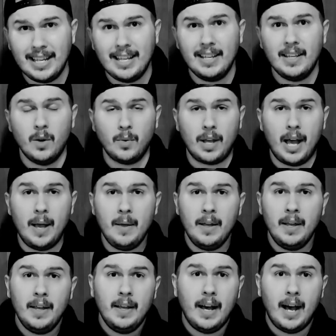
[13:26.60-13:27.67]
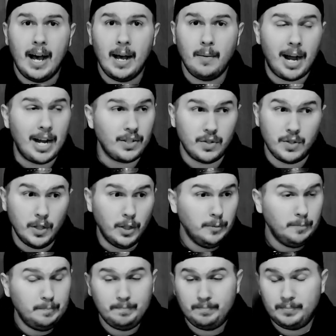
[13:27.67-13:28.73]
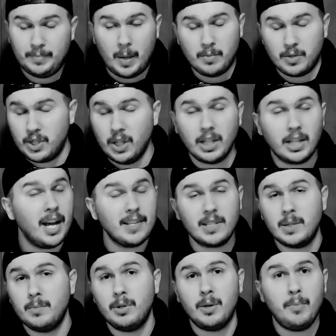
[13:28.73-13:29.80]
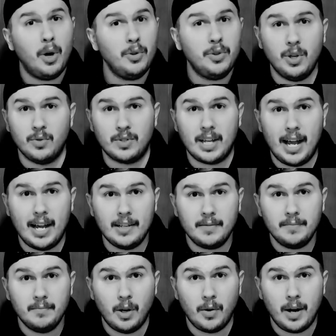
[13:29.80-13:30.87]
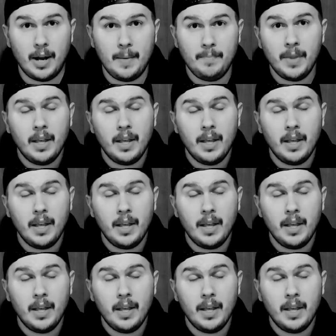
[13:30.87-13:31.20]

Okay? I'm still a customer of both those guys. All right?